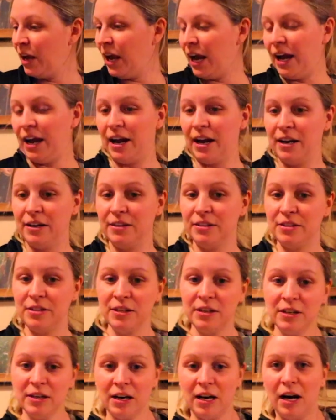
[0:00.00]
and
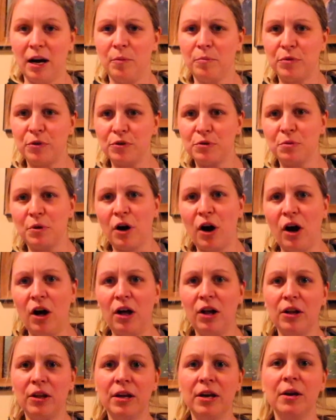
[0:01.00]
um, those were
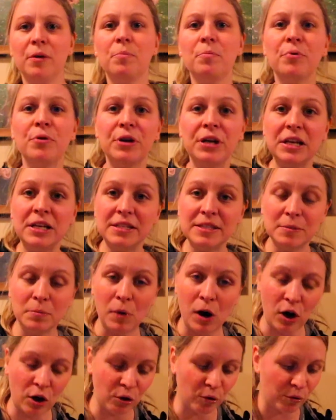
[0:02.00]
all pretty
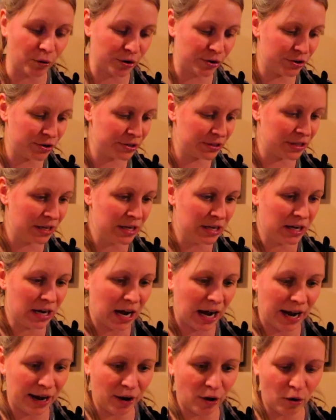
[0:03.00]
small orders.
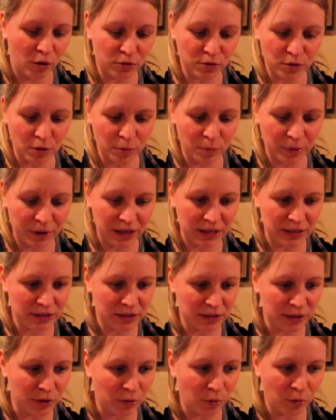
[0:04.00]
I also
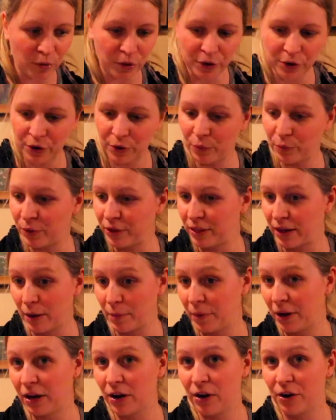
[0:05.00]
placed an order with
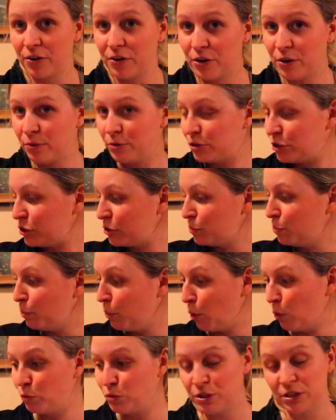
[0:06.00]
MI Gardener, which is
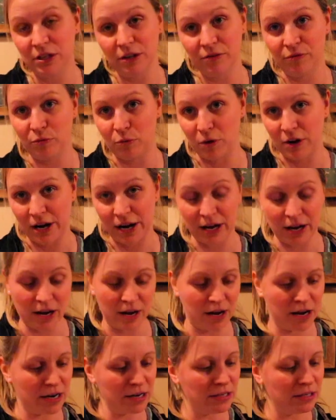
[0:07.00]
most of what I
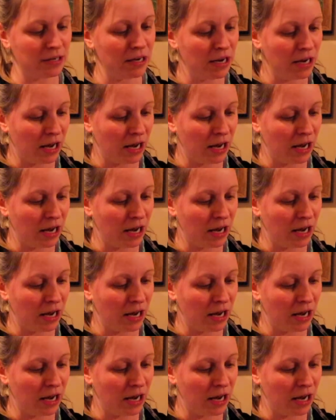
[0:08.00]
got.